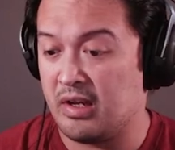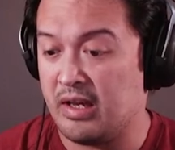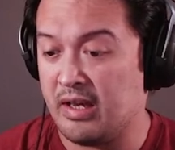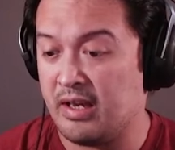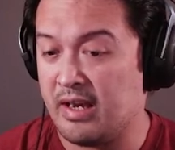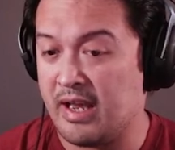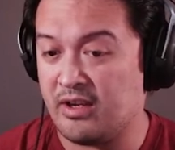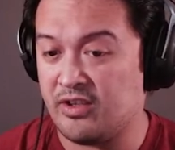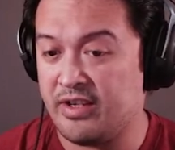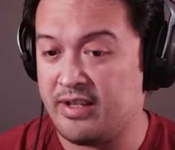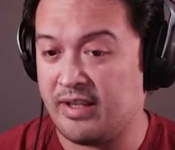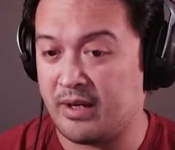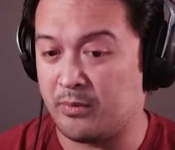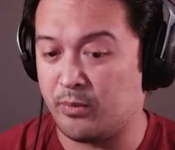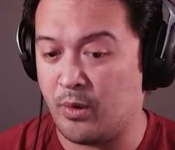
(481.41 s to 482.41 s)
I could actually
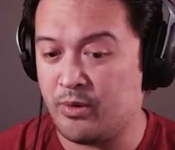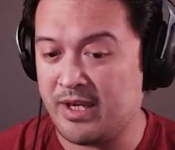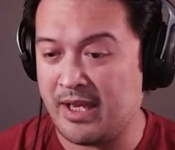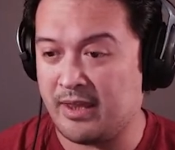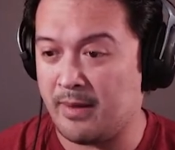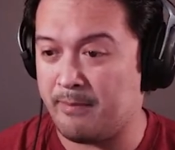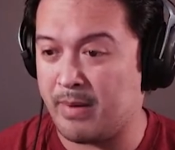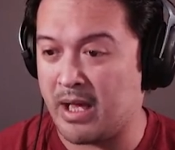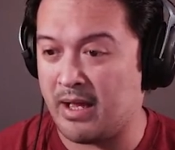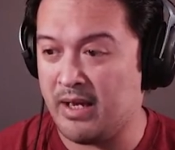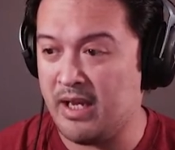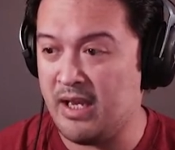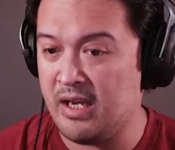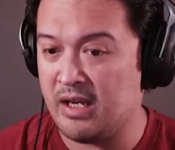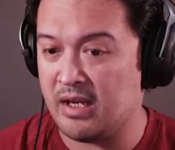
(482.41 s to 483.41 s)
like rotate the
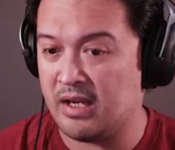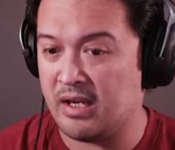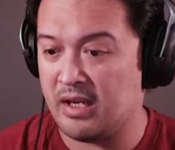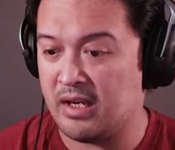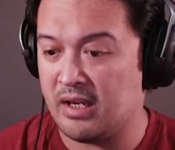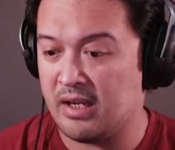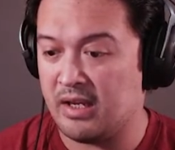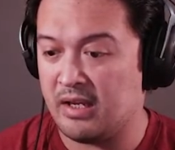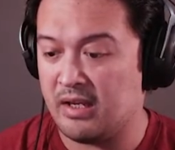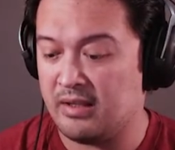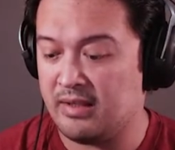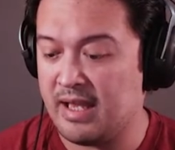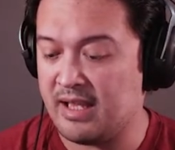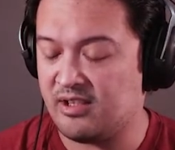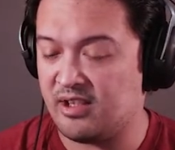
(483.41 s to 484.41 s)
body?
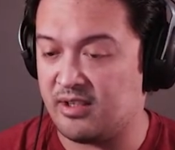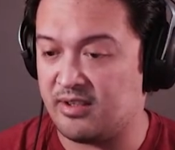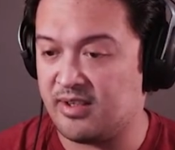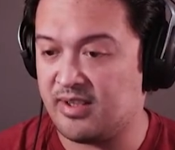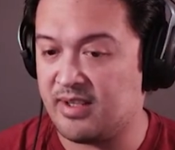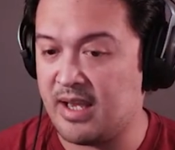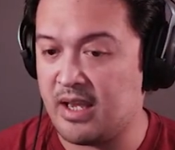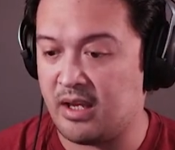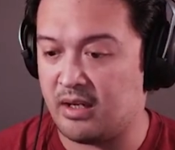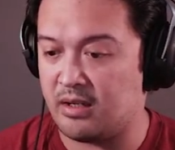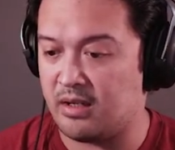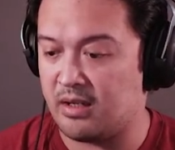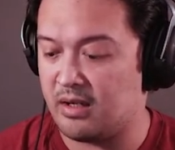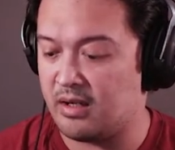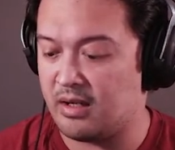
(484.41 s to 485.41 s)
That's
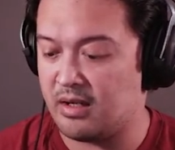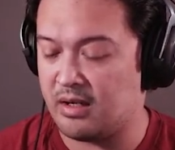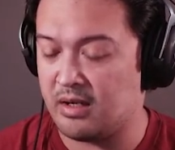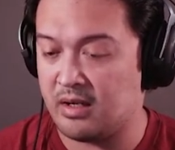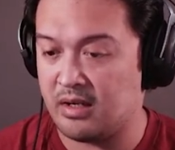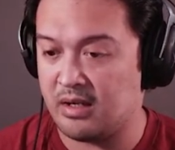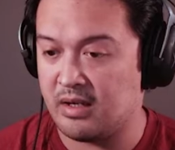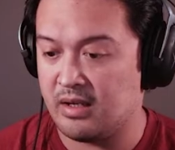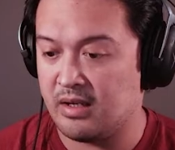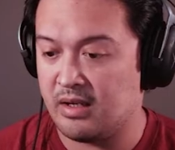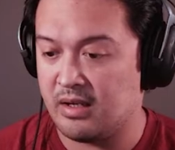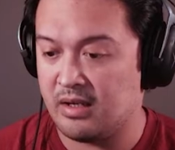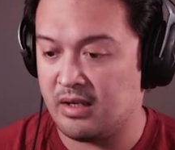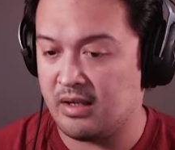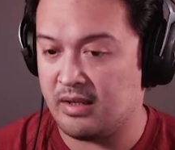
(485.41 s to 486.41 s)
insane.
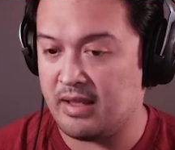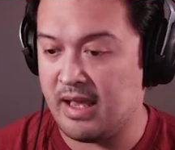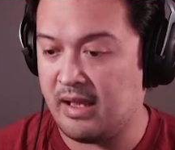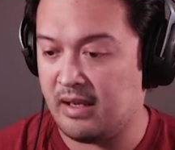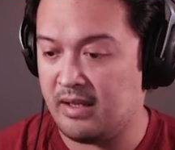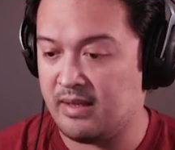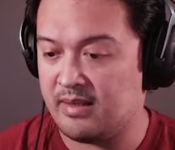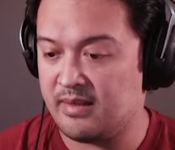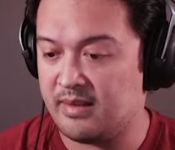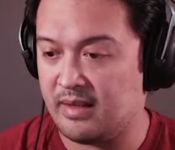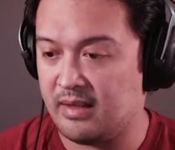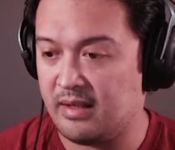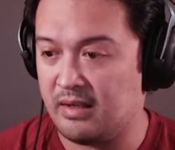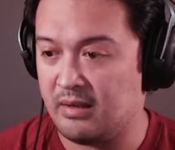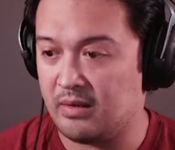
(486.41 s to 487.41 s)
That is
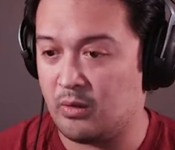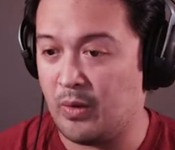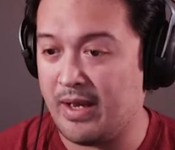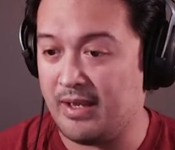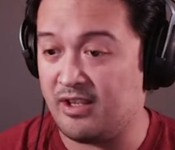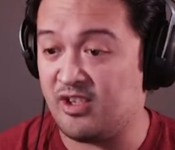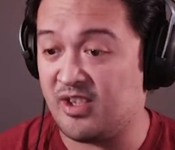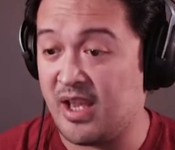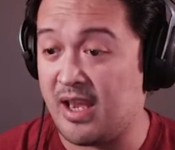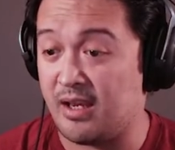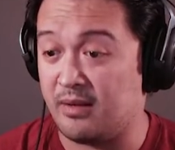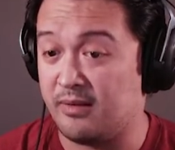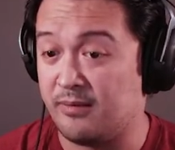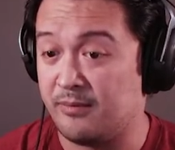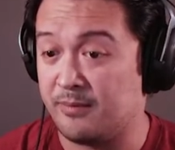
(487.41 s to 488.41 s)
quite
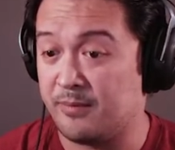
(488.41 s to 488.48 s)
insane.